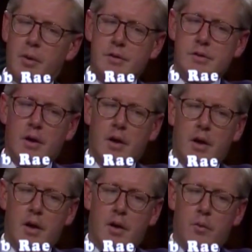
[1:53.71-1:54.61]
But
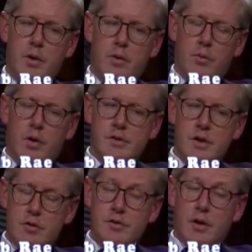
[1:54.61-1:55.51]
it's
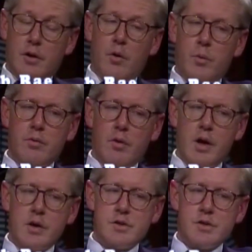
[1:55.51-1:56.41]
interesting, you know. We
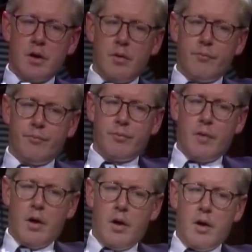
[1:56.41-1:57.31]
raise.
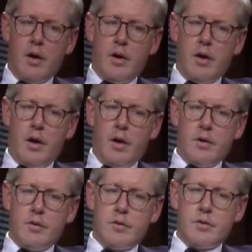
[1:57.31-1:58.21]

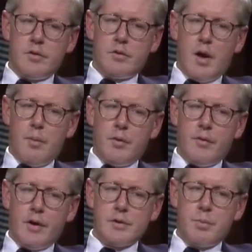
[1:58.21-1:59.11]
A couple of
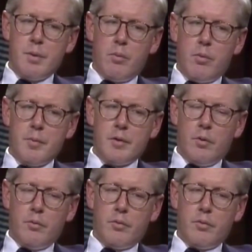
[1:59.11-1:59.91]
things people probably don't